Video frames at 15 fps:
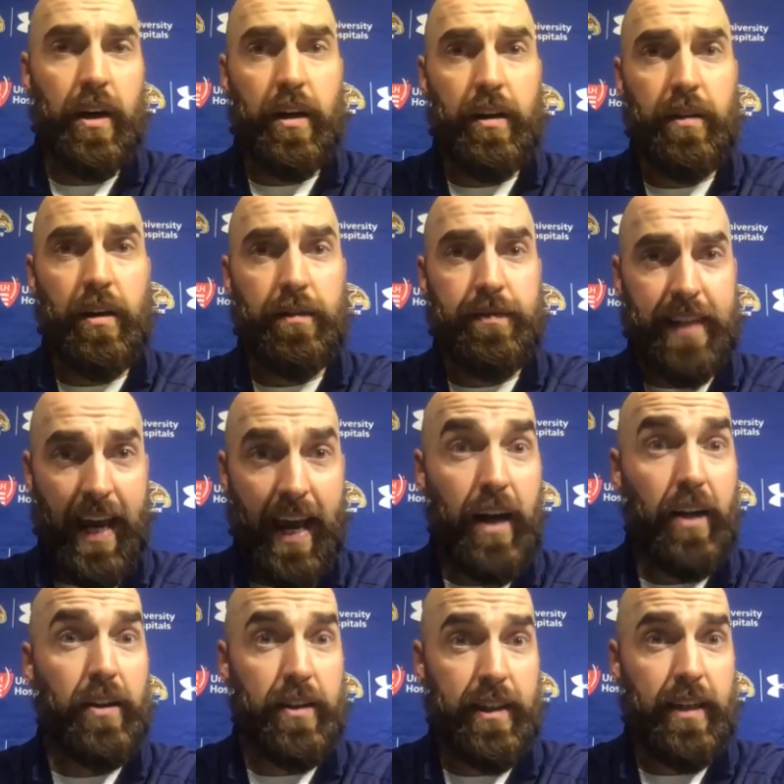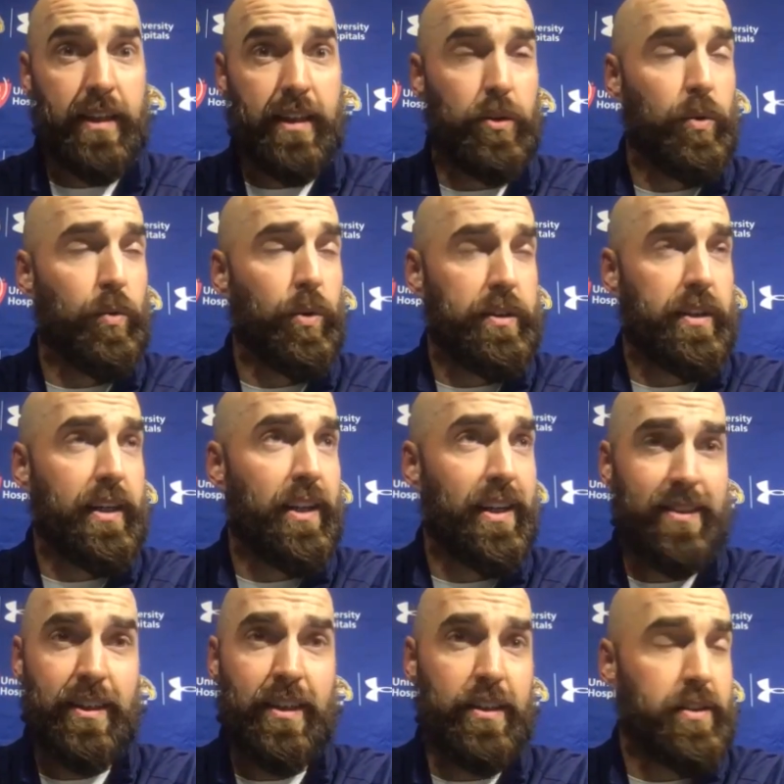of talent that's able to work together,
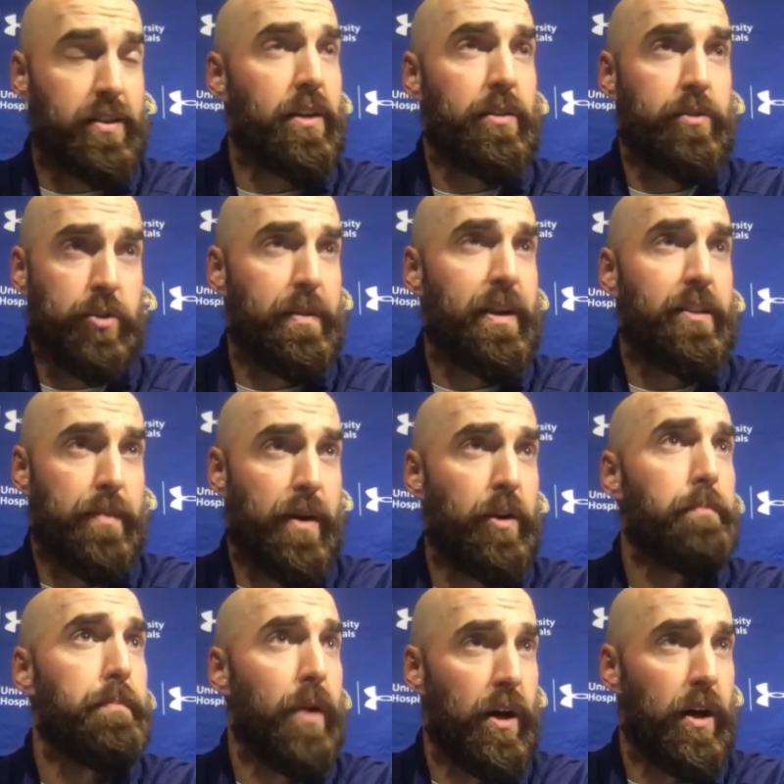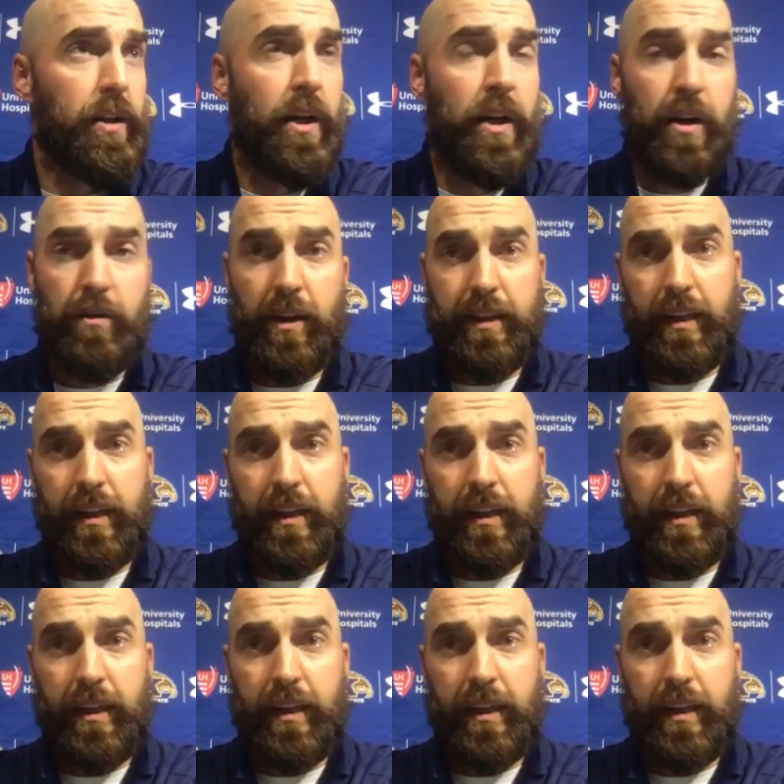that's seen a tremendous amount of ball, right?